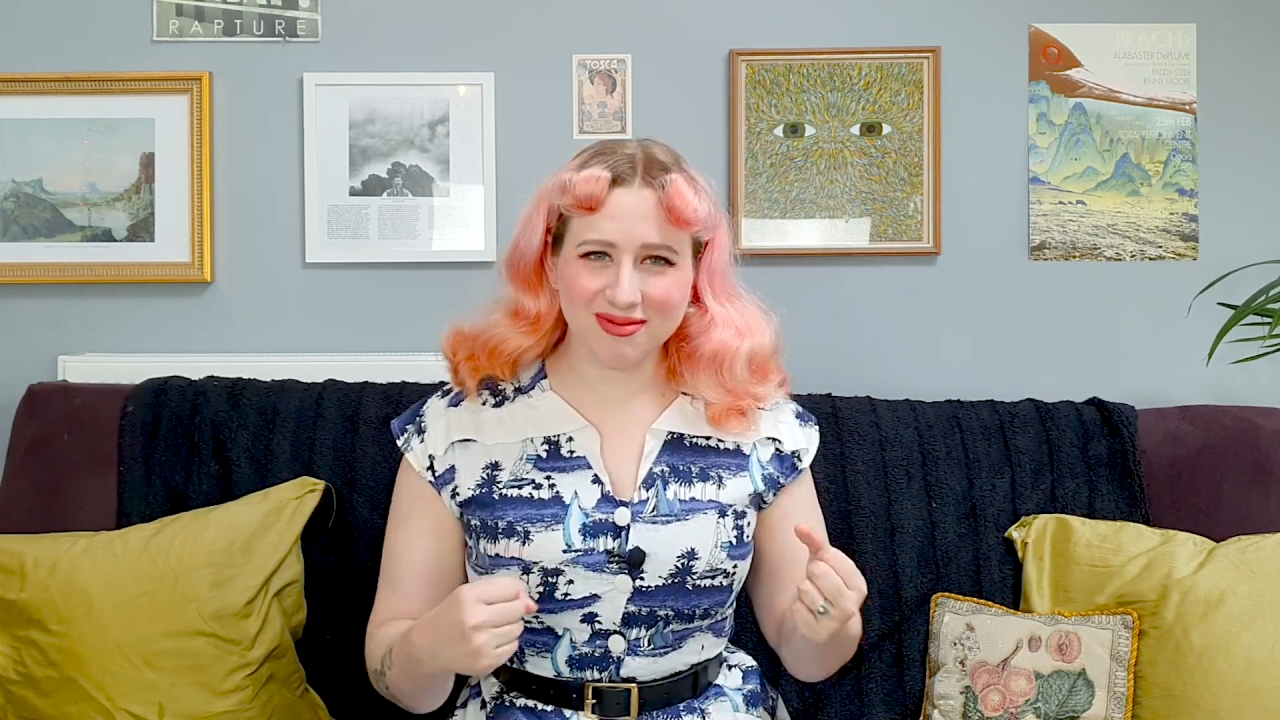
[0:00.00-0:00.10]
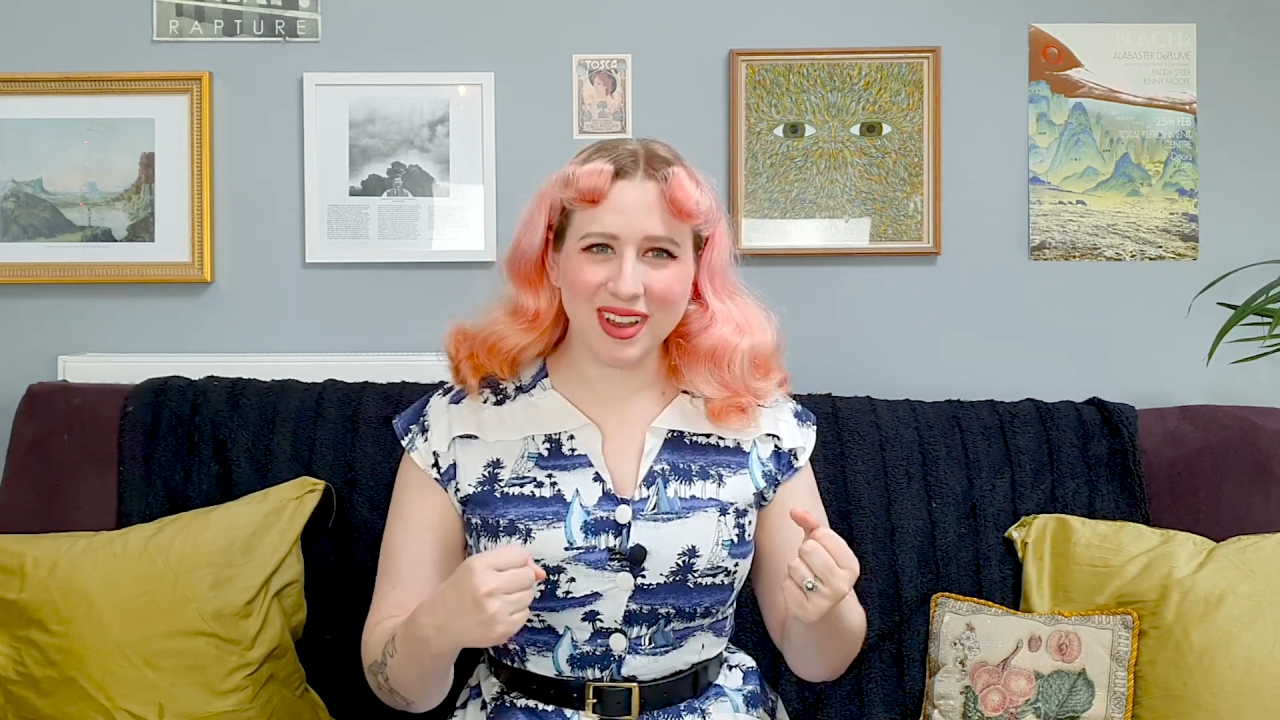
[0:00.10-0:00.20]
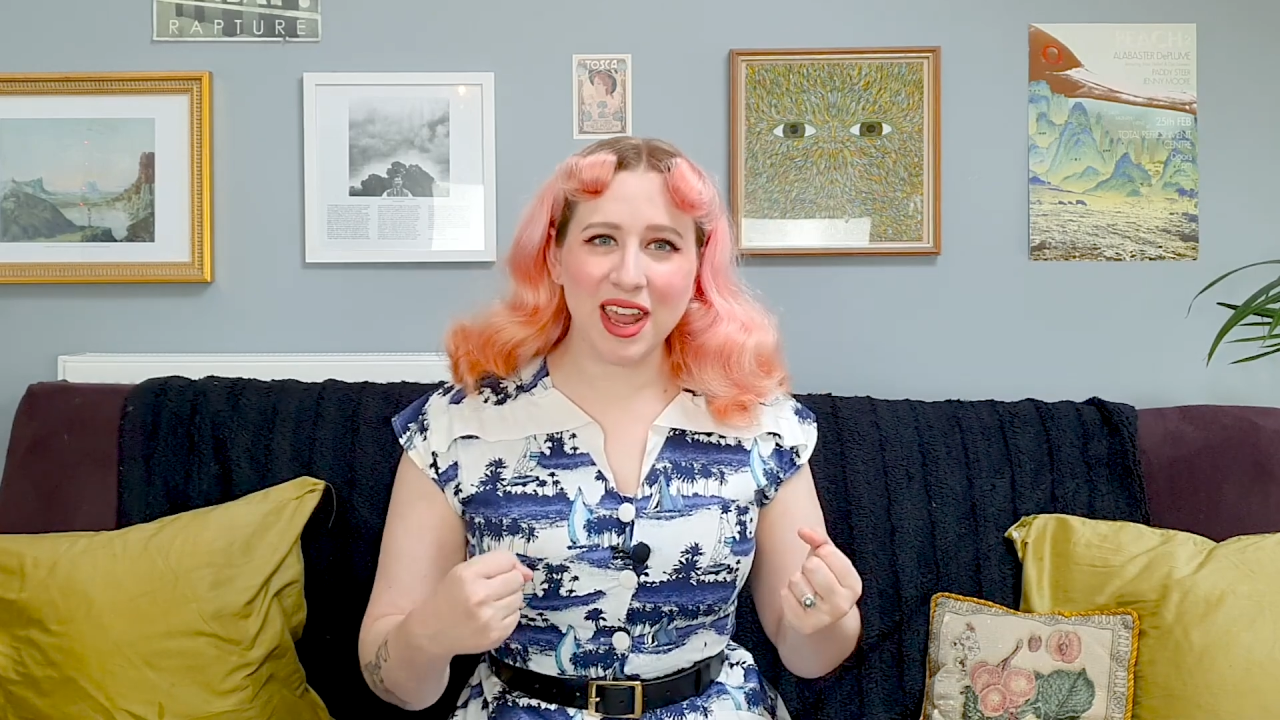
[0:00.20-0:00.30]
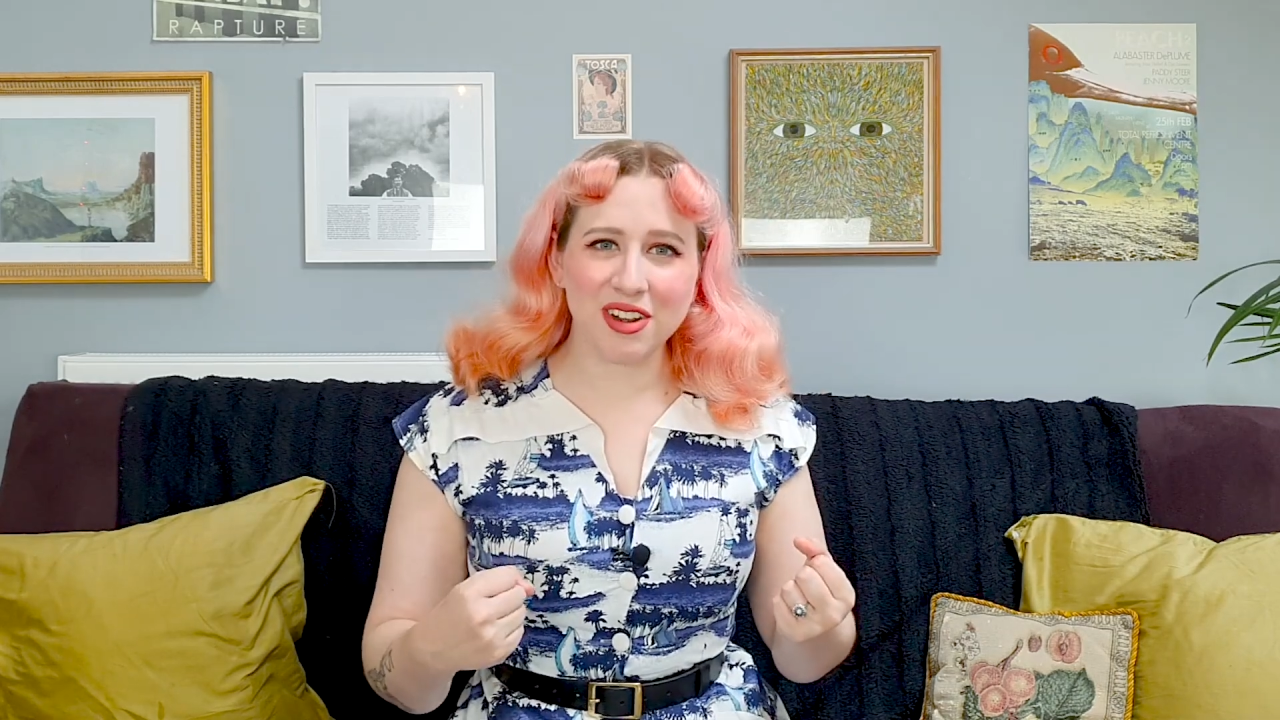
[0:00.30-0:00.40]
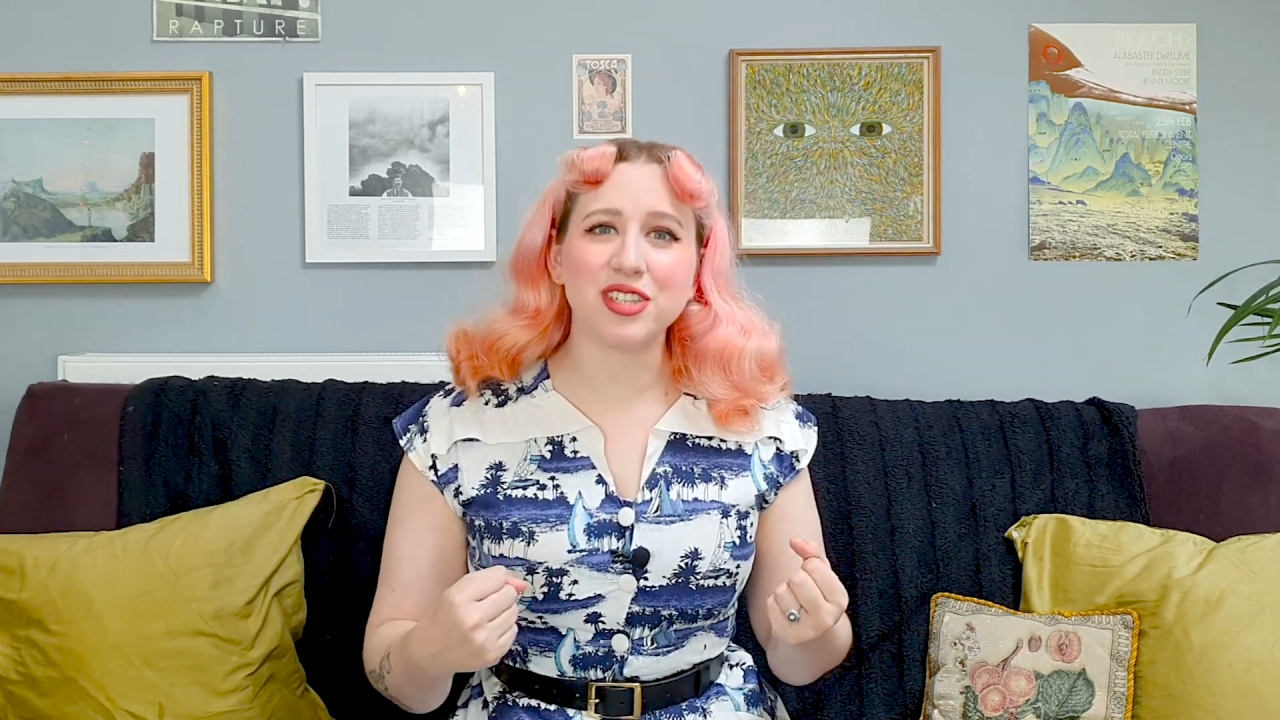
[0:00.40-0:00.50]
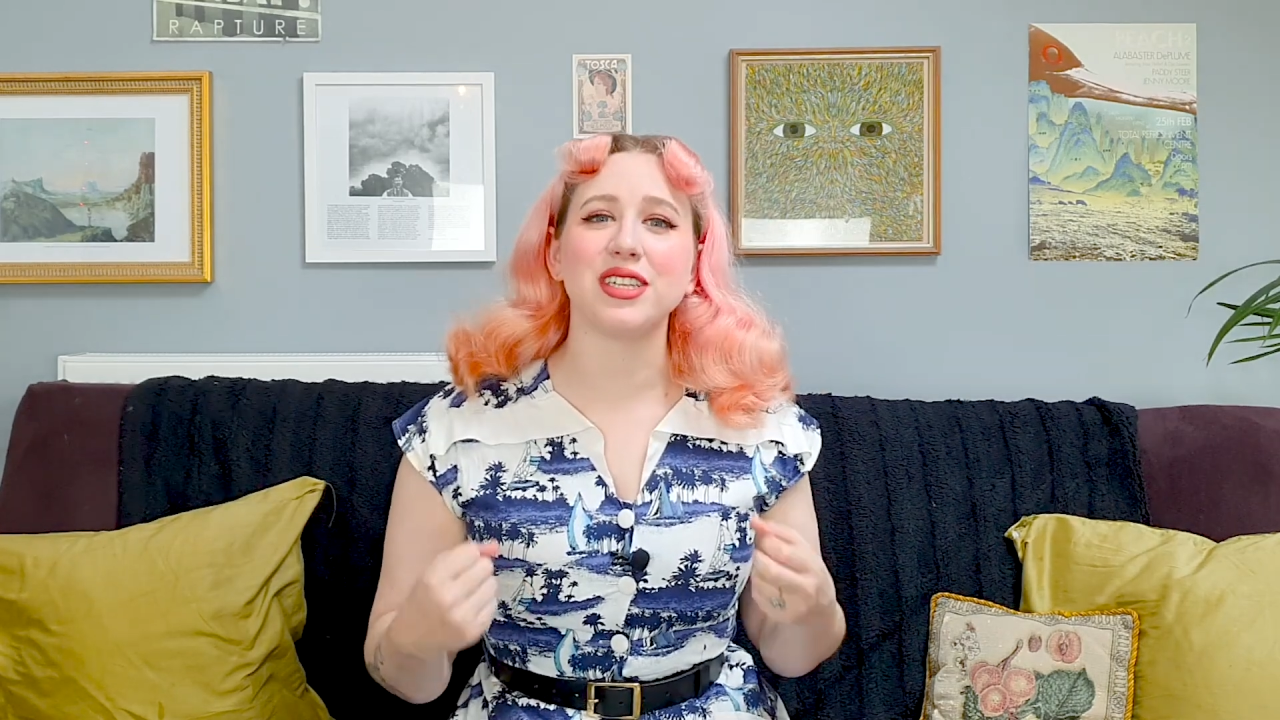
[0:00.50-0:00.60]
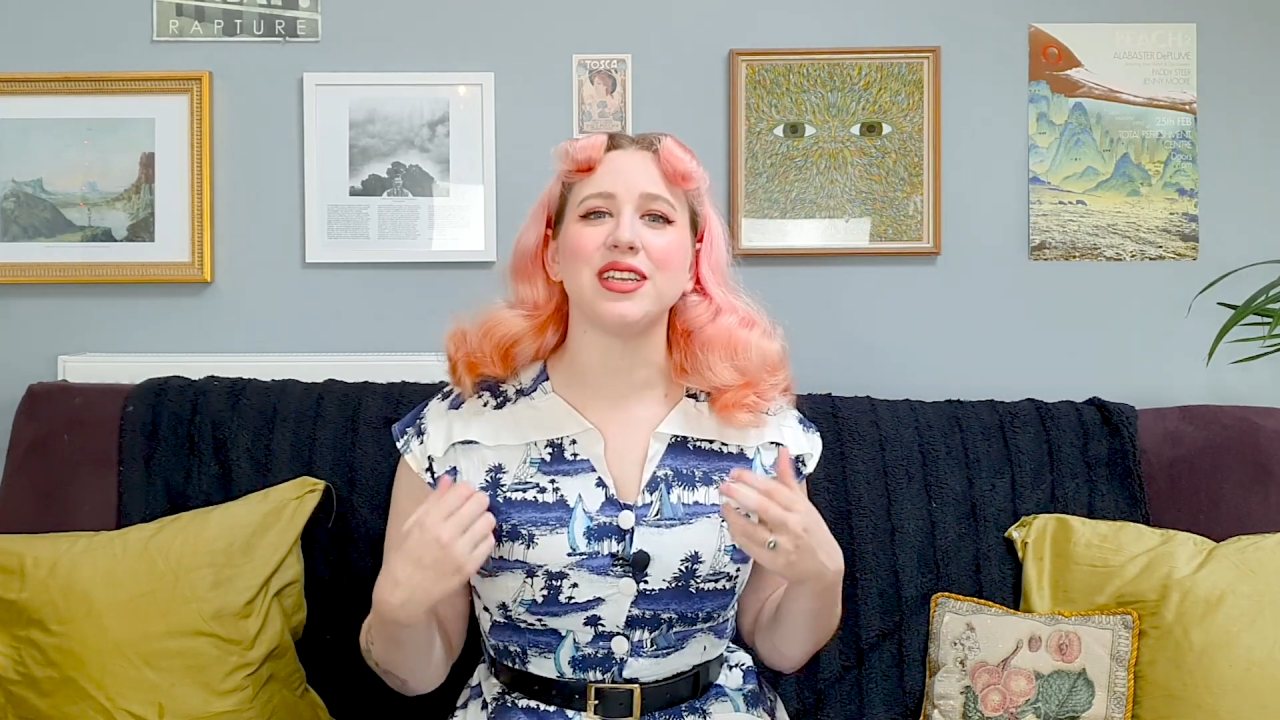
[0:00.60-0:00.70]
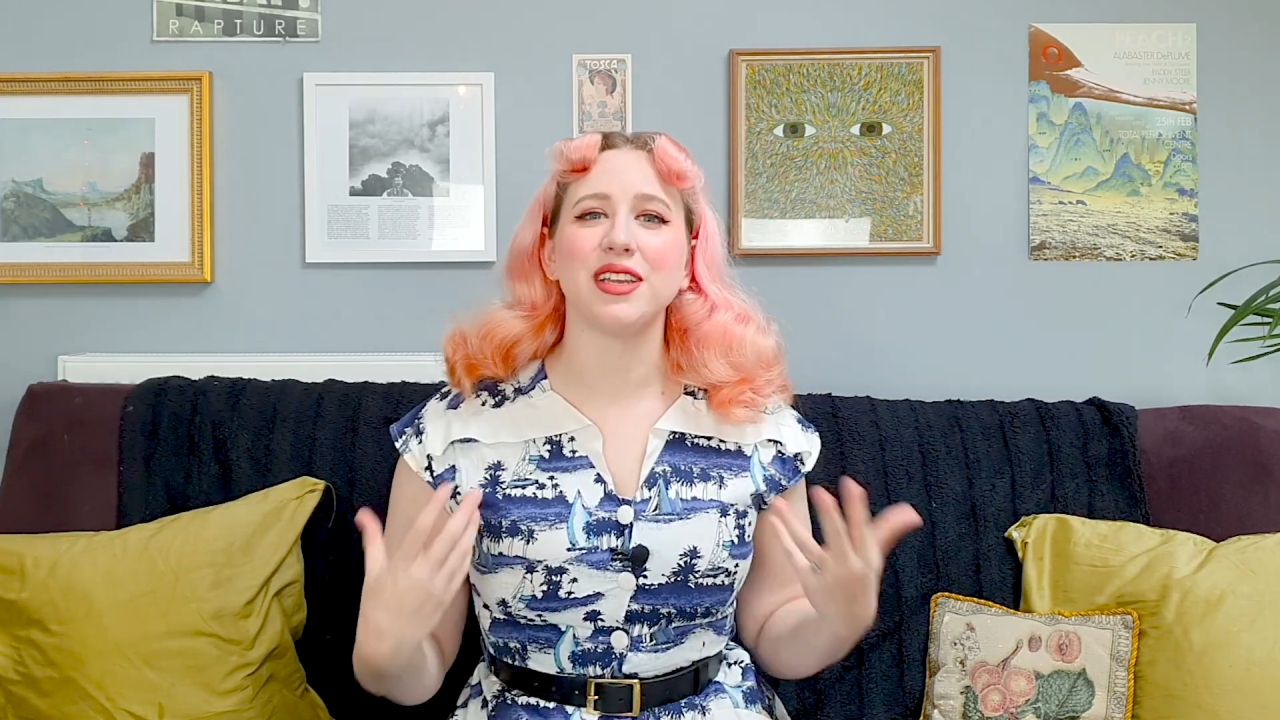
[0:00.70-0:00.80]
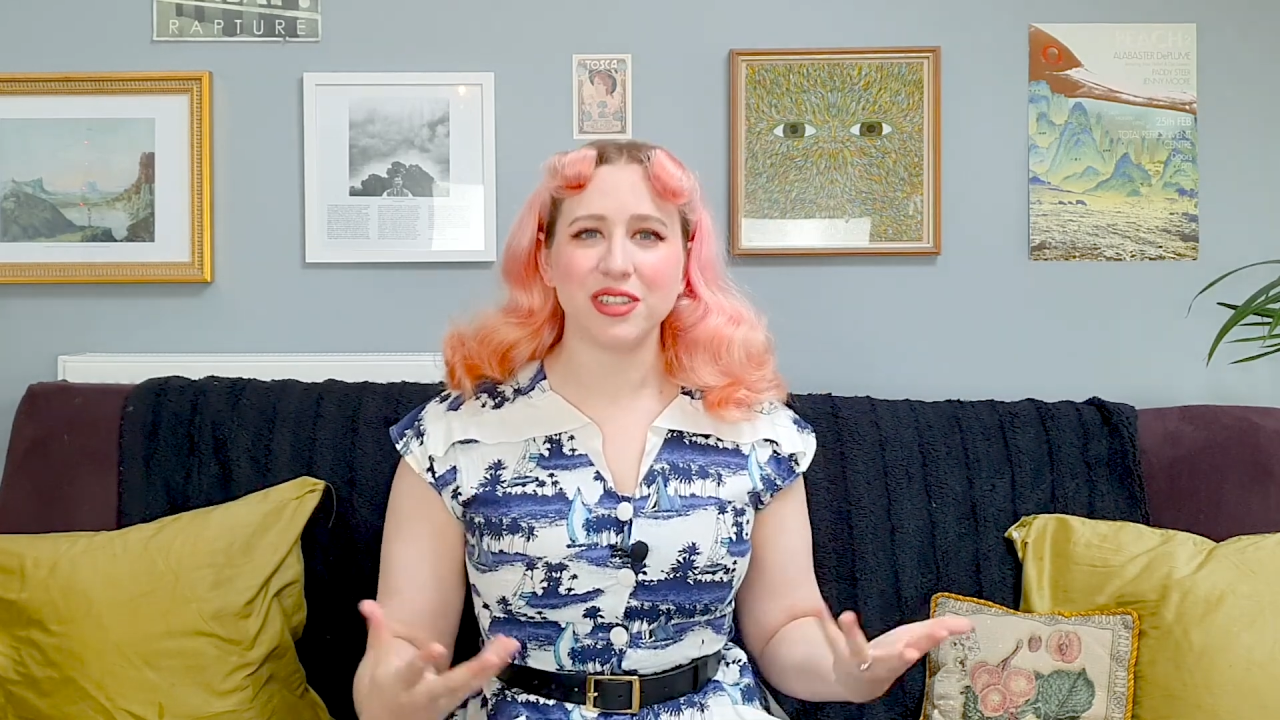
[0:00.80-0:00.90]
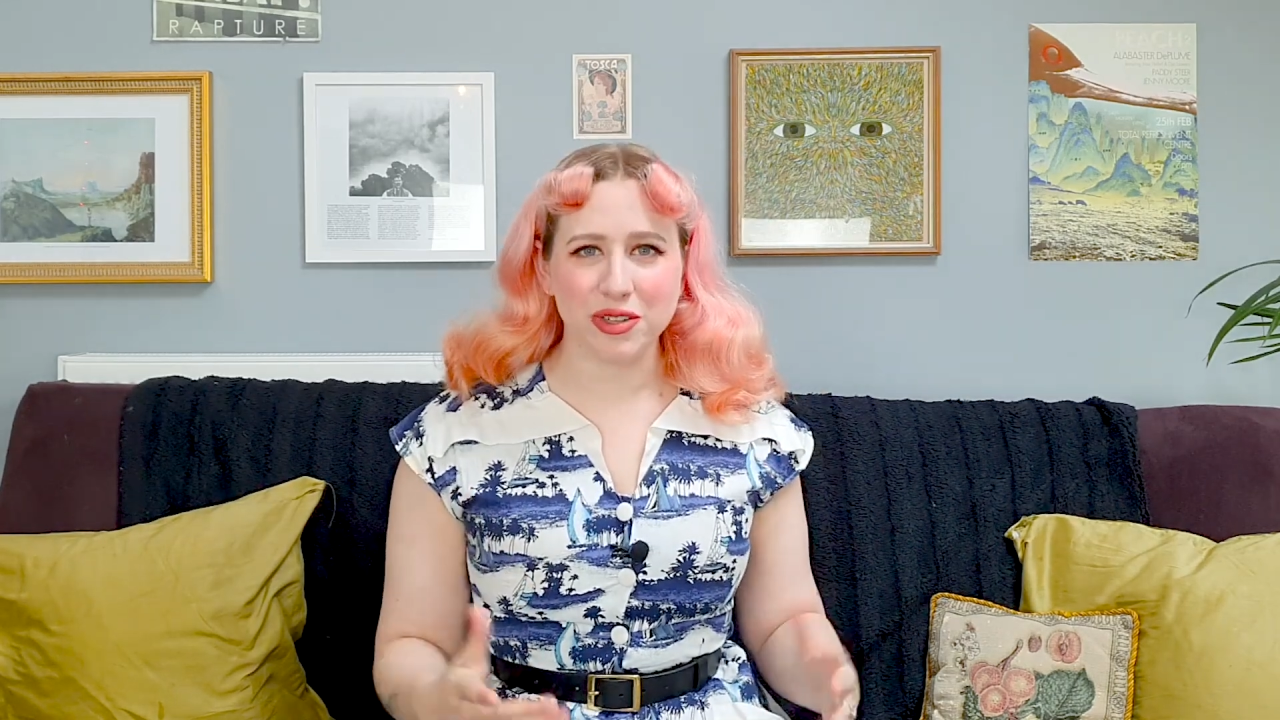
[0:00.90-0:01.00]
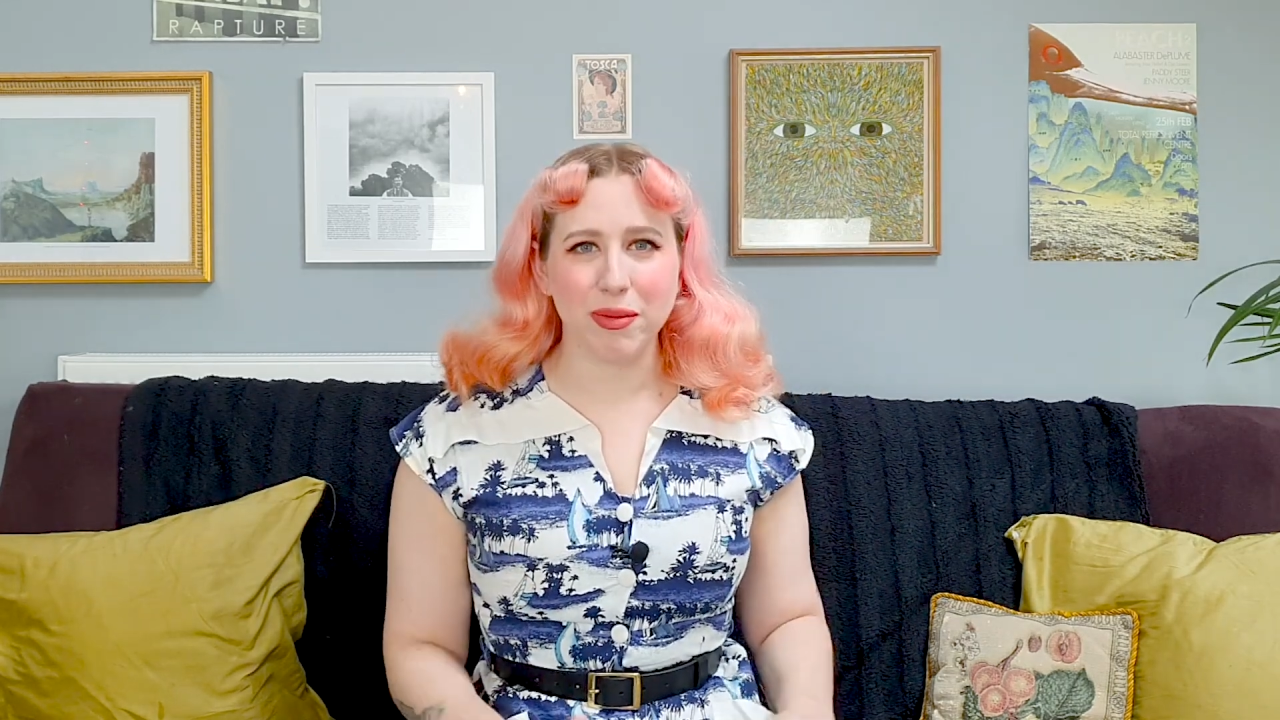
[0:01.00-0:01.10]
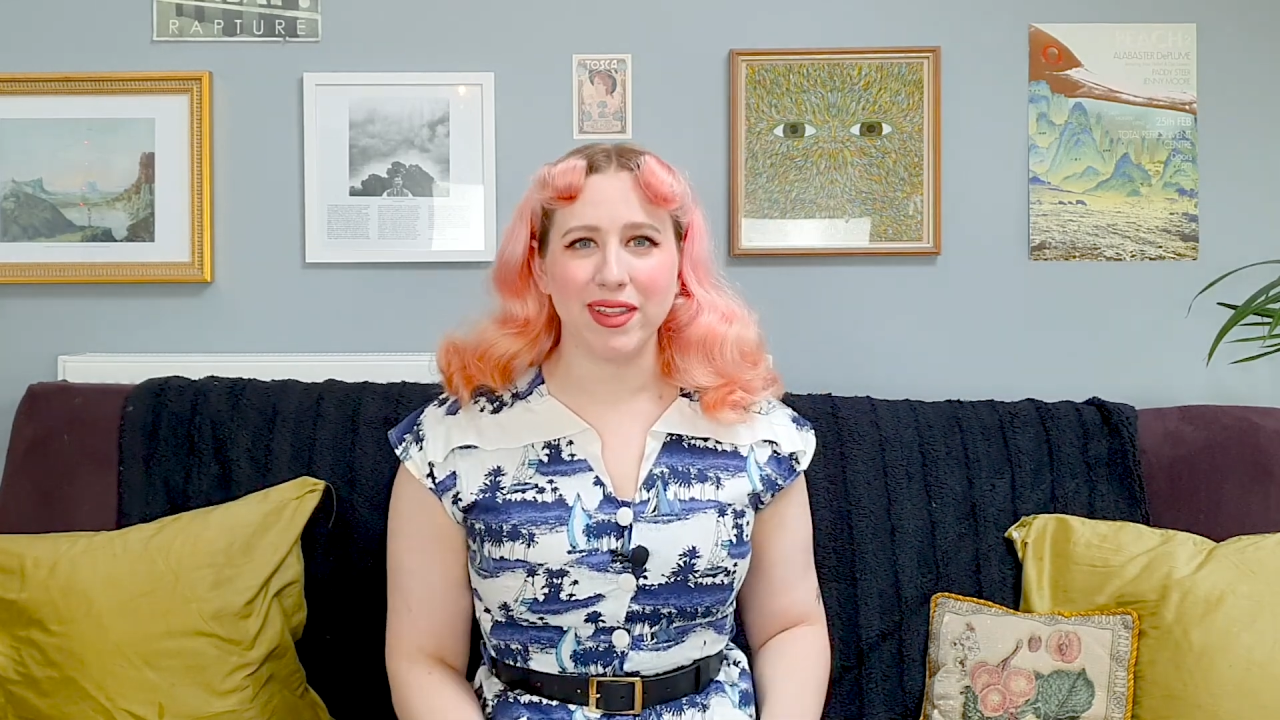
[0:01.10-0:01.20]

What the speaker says: energy into my